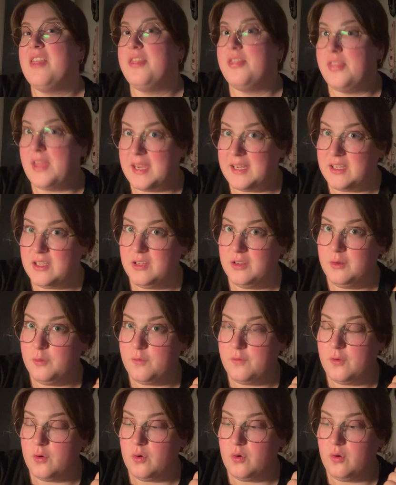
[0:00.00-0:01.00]
Thank you
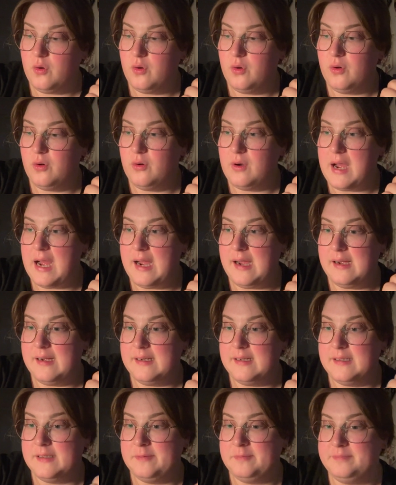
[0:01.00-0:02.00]
for
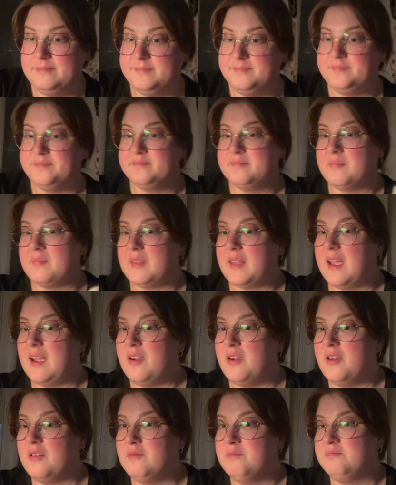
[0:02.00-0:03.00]
um,
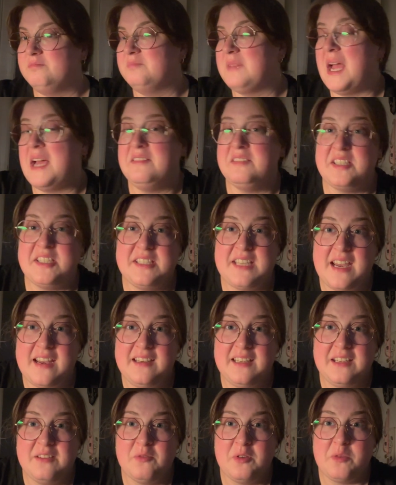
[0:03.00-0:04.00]

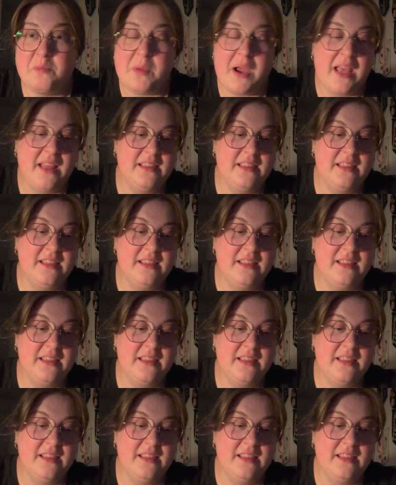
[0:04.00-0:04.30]
understanding with my